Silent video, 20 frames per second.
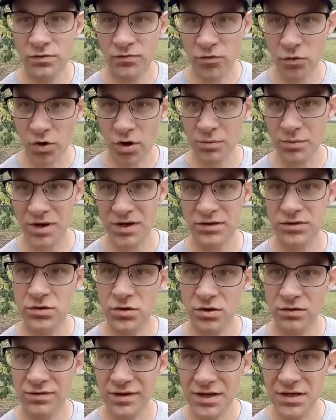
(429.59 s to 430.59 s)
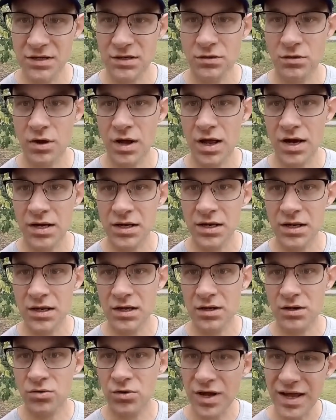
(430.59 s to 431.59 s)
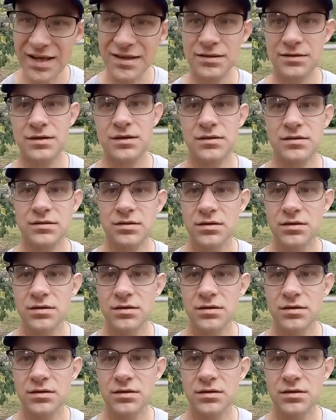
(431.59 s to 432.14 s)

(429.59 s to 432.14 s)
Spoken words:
format your video and create it.